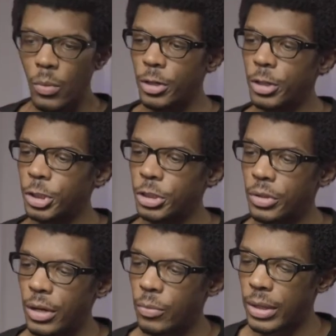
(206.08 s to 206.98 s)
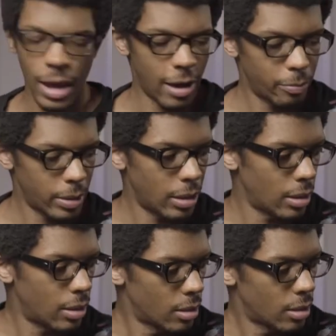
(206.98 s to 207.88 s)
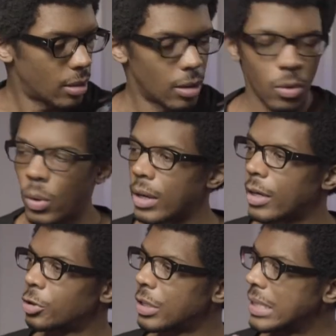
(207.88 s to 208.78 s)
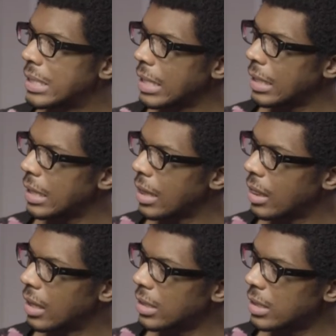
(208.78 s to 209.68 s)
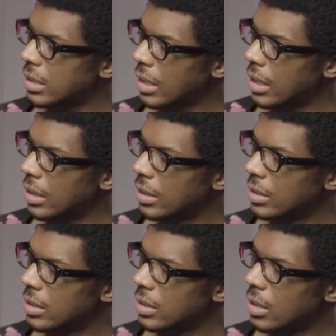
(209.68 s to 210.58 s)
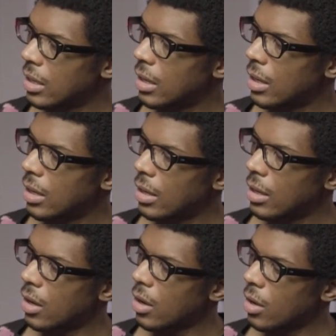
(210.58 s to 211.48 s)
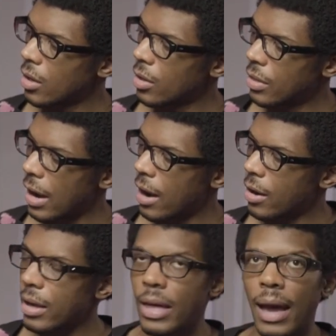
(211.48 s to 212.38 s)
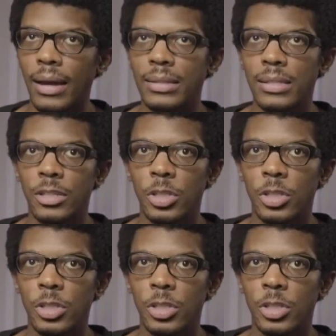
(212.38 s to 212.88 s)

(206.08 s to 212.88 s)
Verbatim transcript: when you're shooting with FP-100C, this is the area that gets